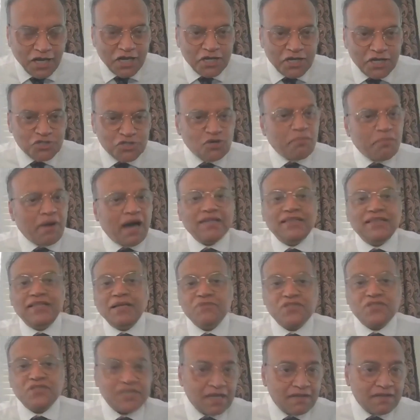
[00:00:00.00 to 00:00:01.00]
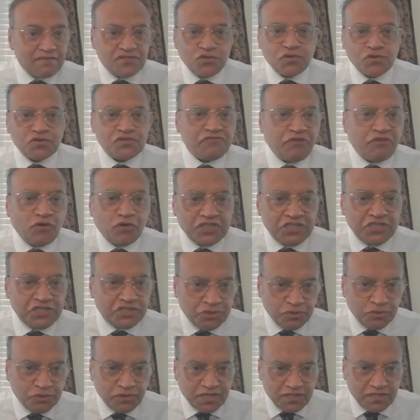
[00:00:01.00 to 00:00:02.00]
So by themselves, those 40
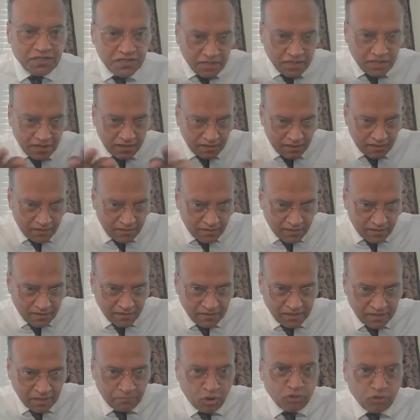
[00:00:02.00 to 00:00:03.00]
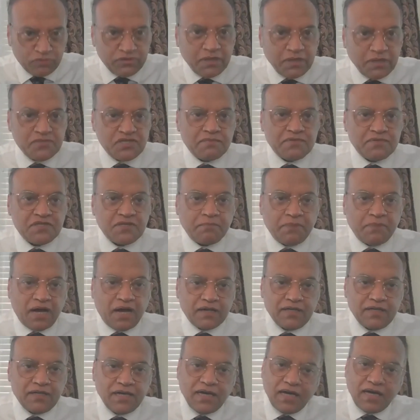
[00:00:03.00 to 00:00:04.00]
students, they broke themselves
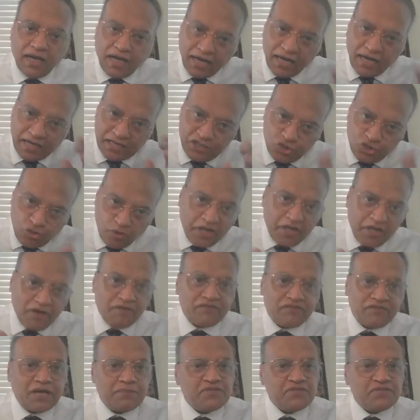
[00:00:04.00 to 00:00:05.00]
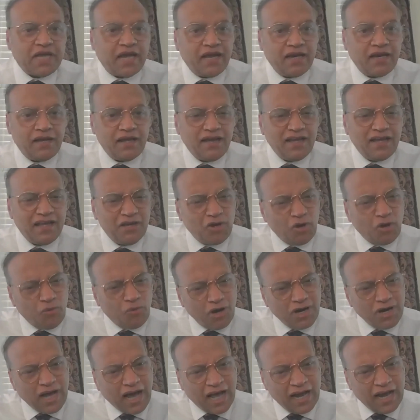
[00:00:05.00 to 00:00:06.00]
apart and 20 of them said, you know
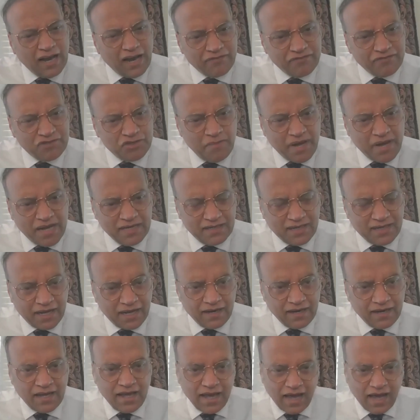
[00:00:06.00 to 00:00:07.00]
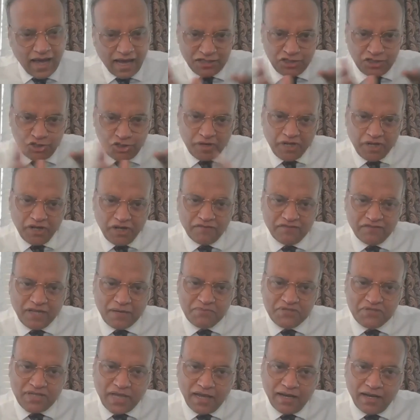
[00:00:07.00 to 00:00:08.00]
what? I love to meditate. And 20 of
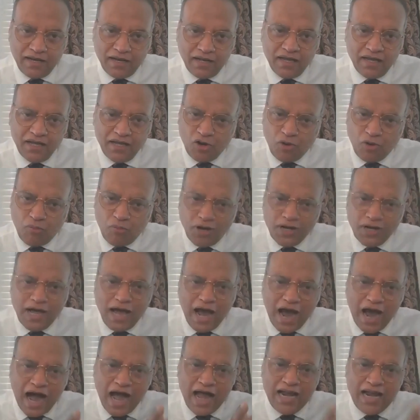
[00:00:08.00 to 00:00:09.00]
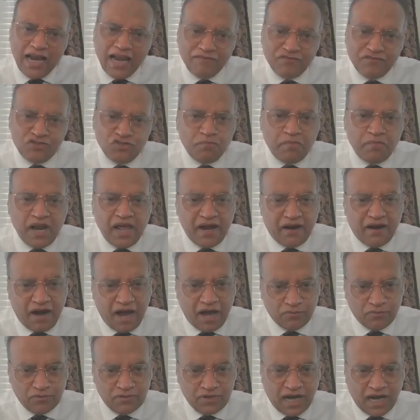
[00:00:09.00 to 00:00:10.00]
them said, you know what? I love to play
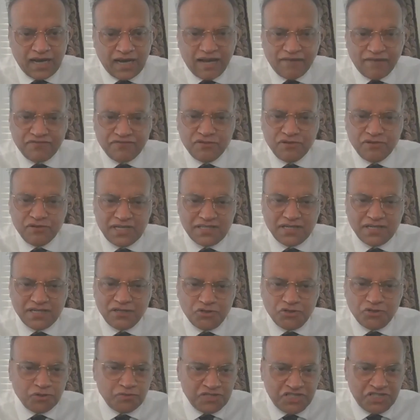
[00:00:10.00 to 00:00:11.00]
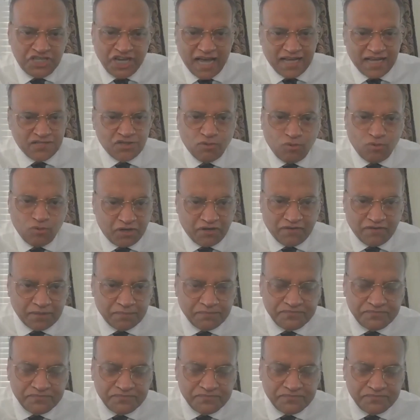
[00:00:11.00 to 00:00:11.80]
around. I love to listen to jazz or whatever.